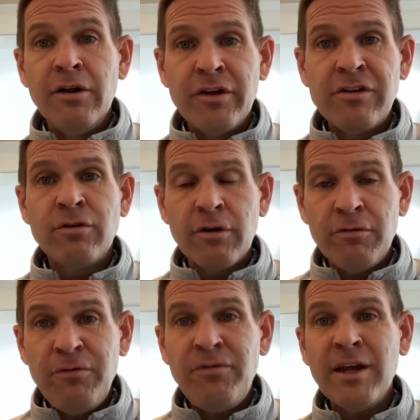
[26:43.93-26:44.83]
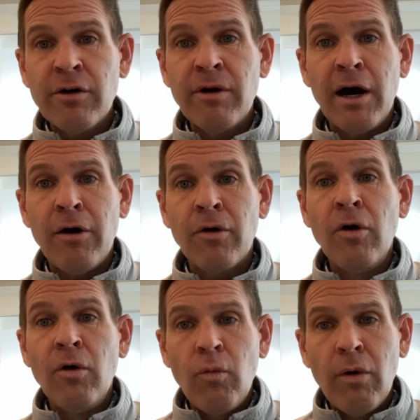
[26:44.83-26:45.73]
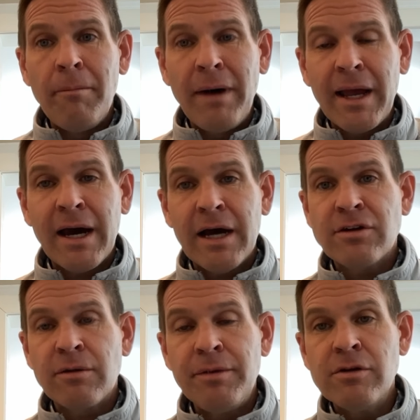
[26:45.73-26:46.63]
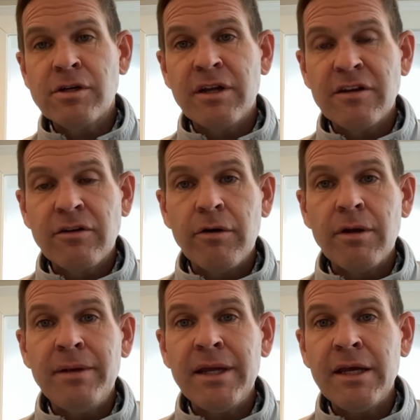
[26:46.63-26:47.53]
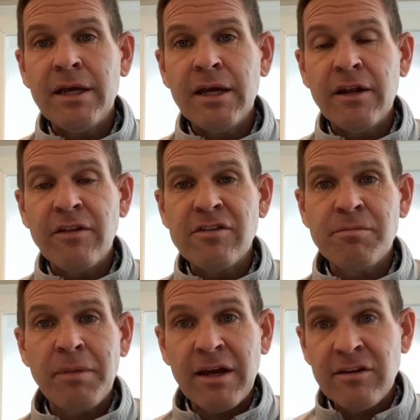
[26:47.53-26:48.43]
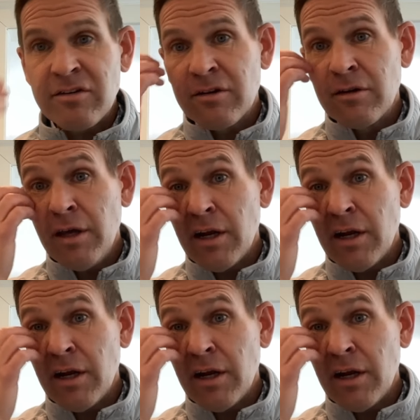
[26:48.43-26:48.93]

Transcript: to sort of figure out what my contribution is going to be into this space,